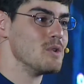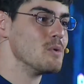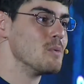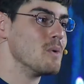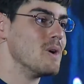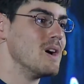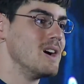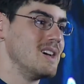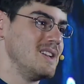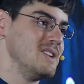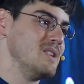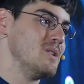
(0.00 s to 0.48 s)

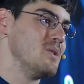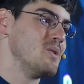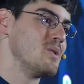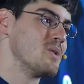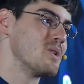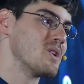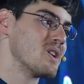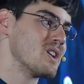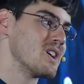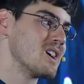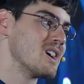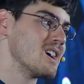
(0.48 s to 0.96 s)
one,
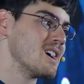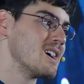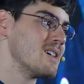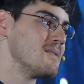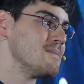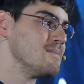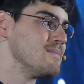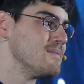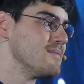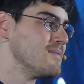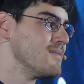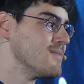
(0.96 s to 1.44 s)
or
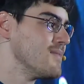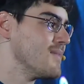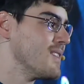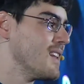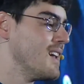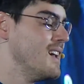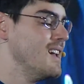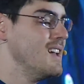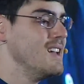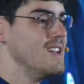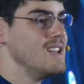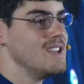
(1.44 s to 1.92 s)

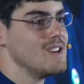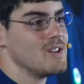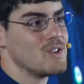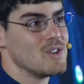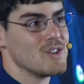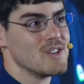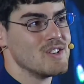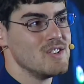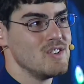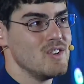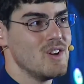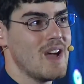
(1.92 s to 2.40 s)

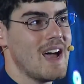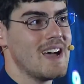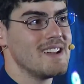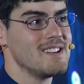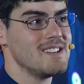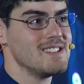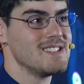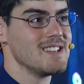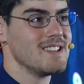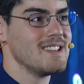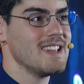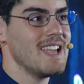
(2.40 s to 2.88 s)
you had a
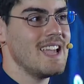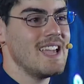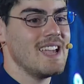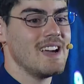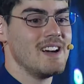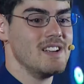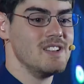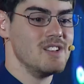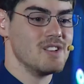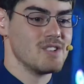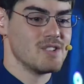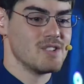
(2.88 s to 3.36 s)
delay on your